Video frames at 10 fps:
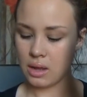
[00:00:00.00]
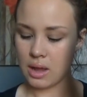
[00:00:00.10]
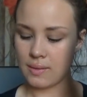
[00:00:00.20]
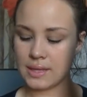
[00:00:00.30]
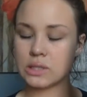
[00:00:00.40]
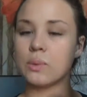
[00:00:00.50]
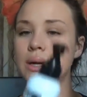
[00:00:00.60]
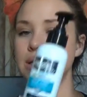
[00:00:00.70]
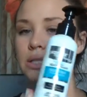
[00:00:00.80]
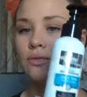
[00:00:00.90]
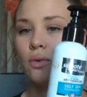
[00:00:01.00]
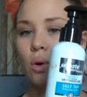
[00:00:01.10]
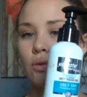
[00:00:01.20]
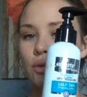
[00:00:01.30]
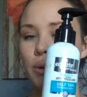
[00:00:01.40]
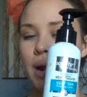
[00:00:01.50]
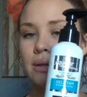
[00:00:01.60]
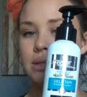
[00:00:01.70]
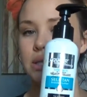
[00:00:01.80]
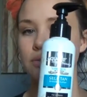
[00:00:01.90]
and this one is 4 fluid
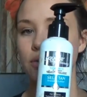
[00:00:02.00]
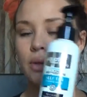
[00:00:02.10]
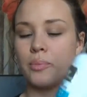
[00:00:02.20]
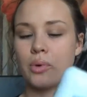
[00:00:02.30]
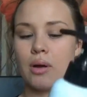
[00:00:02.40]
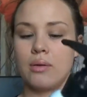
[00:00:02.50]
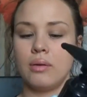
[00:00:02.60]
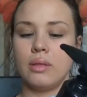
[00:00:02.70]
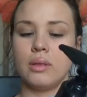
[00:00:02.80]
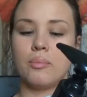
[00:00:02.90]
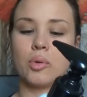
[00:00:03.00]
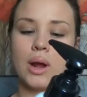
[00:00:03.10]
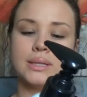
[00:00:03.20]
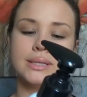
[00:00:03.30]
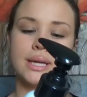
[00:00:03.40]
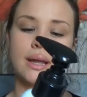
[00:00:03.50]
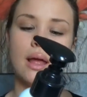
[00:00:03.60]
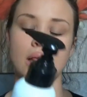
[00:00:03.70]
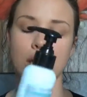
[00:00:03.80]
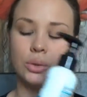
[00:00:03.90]
ounces for the
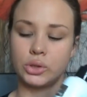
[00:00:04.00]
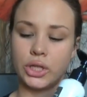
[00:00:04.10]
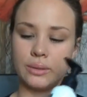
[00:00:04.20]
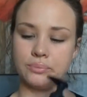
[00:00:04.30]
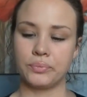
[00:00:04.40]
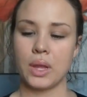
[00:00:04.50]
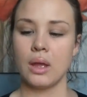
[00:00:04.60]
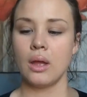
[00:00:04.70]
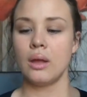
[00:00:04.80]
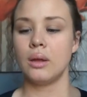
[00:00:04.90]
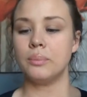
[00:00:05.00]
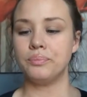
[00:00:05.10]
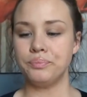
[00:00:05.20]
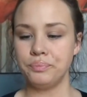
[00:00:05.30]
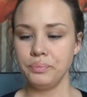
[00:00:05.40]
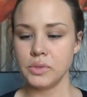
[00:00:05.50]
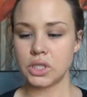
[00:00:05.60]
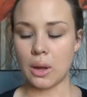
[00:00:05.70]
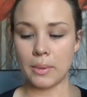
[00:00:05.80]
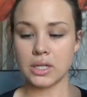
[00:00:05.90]
bronzing lotion.
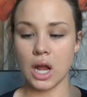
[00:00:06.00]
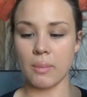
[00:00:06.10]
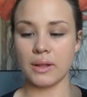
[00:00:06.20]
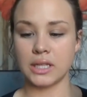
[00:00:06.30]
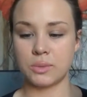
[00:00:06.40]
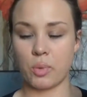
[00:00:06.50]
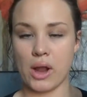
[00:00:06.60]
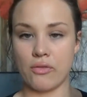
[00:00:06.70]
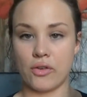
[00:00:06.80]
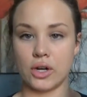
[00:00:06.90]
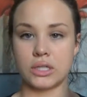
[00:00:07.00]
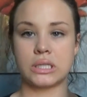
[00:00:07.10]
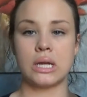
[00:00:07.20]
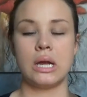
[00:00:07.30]
So I'm going to talk about the spray first.